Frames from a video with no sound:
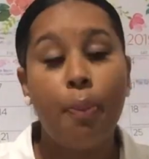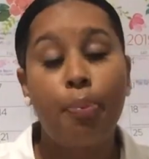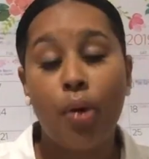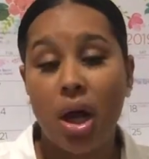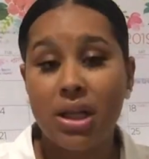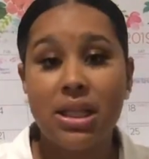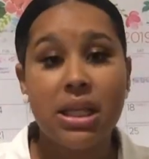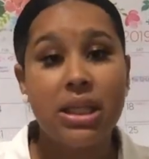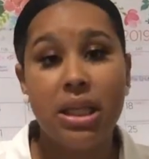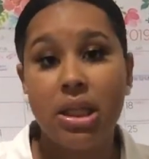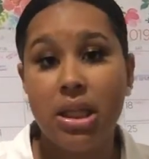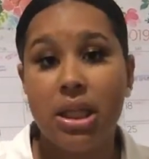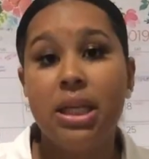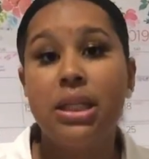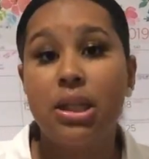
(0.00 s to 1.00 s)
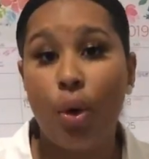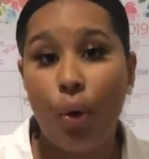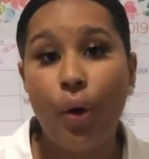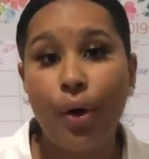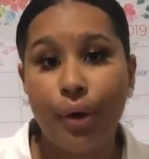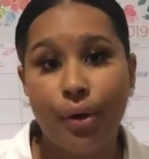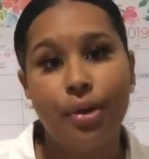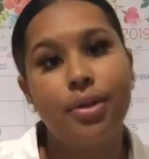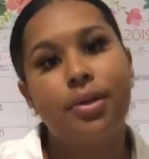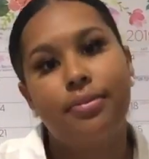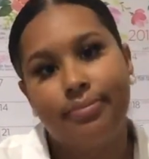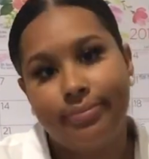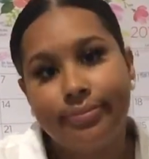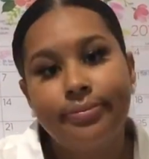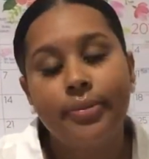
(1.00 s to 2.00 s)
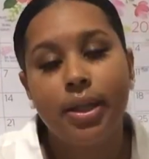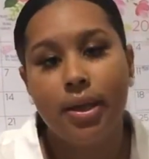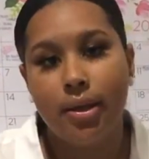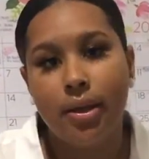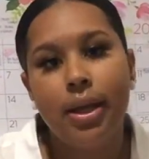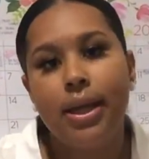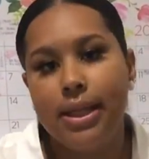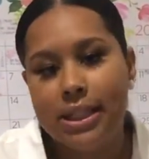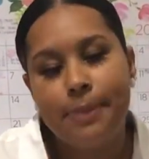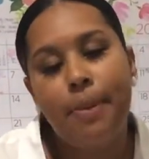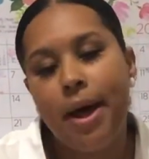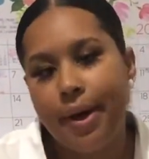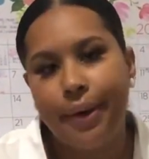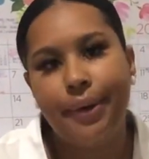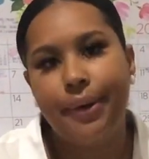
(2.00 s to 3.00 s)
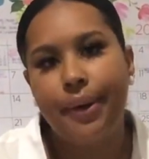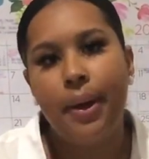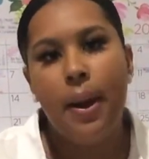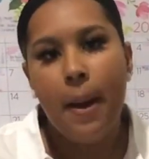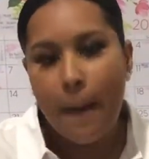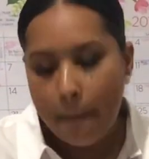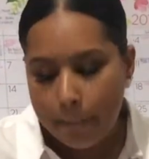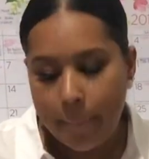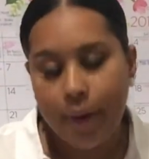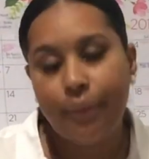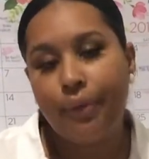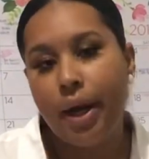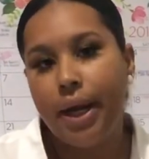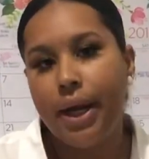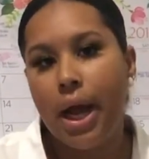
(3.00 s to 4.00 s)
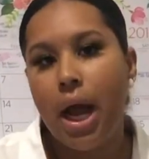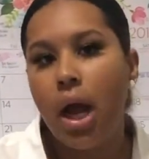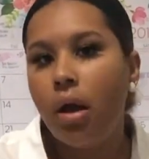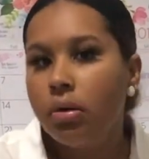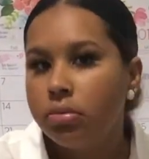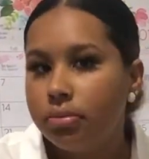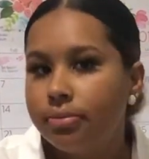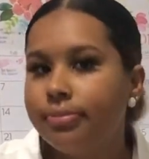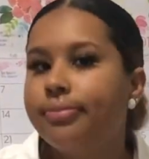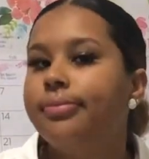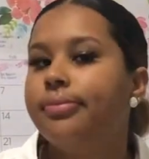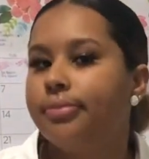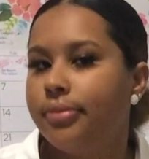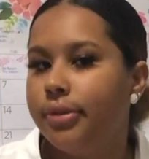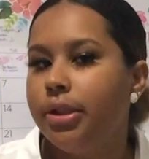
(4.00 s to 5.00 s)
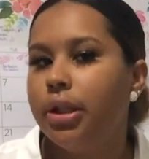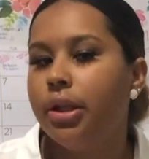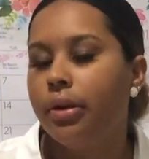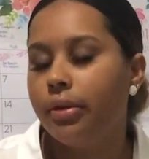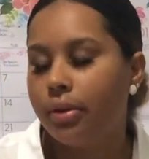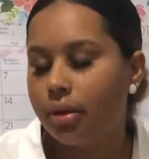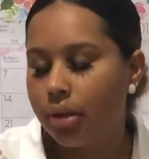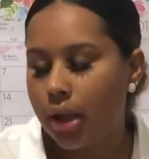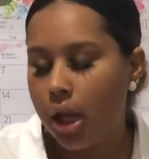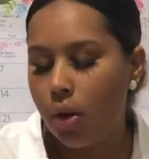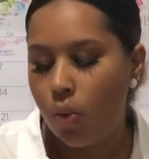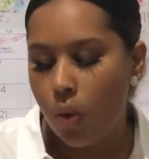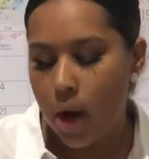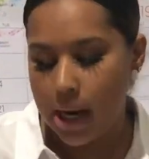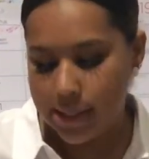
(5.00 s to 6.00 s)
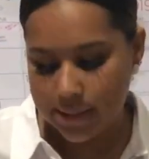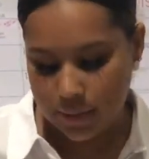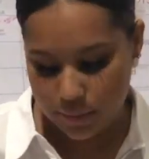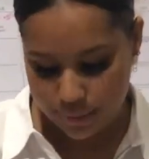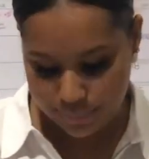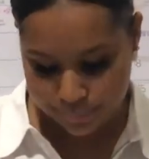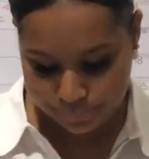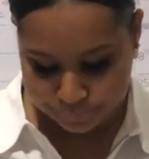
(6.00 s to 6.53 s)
processing these orders is better. But right now, think wiser.